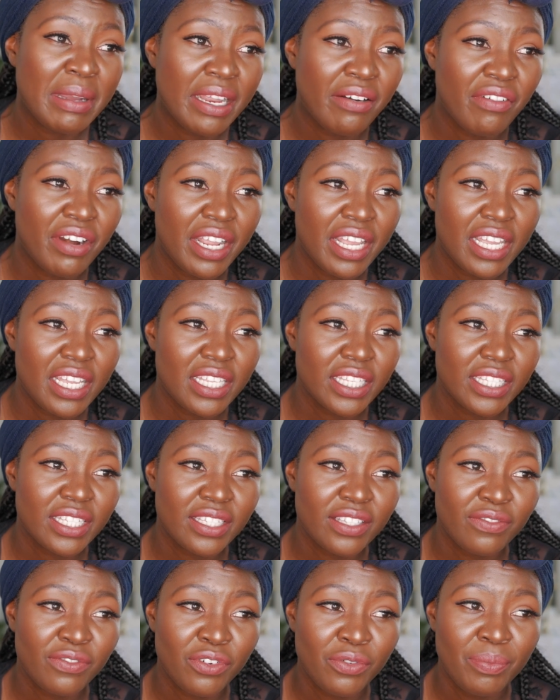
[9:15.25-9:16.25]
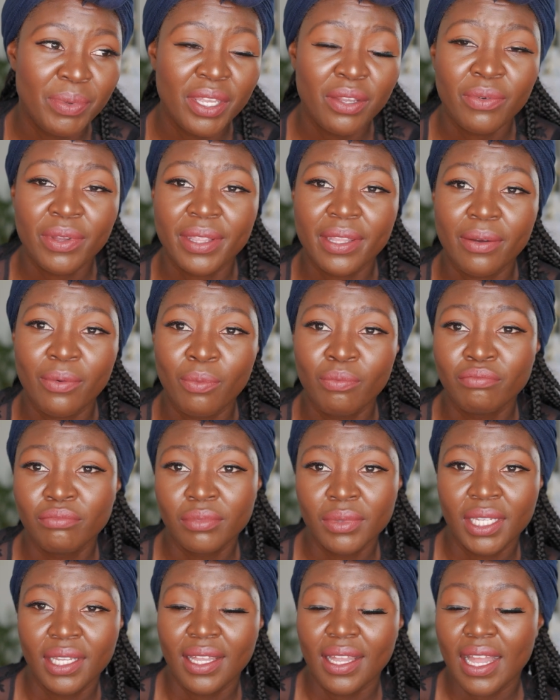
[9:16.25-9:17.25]
race, for being with a
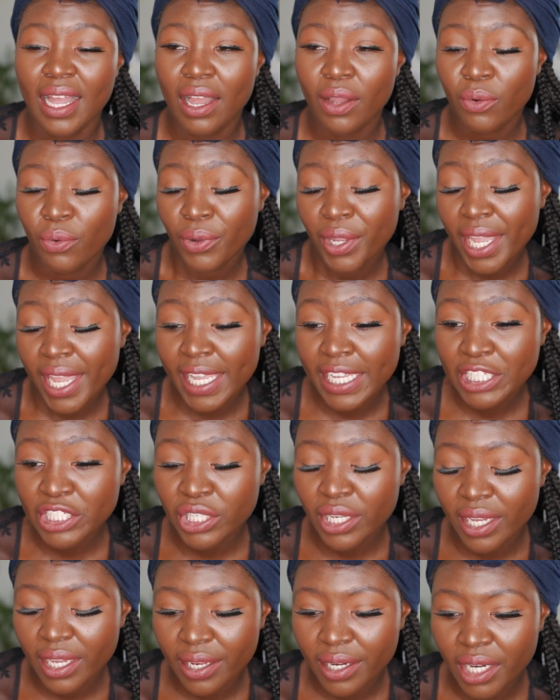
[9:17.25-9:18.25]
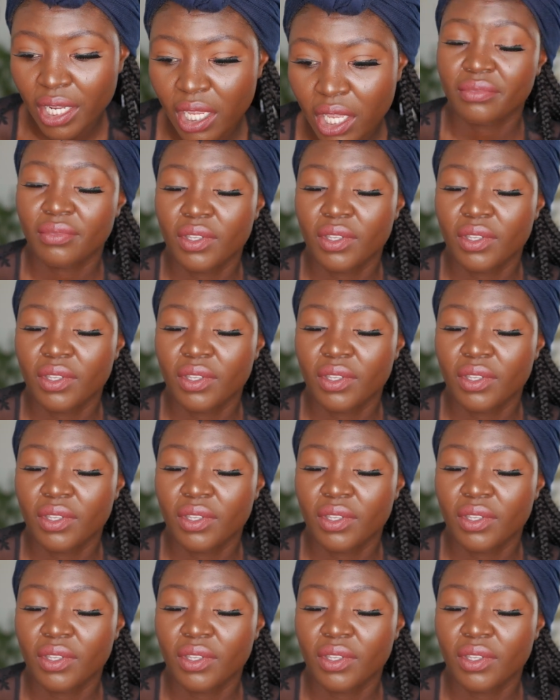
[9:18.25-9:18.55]
Caucasian."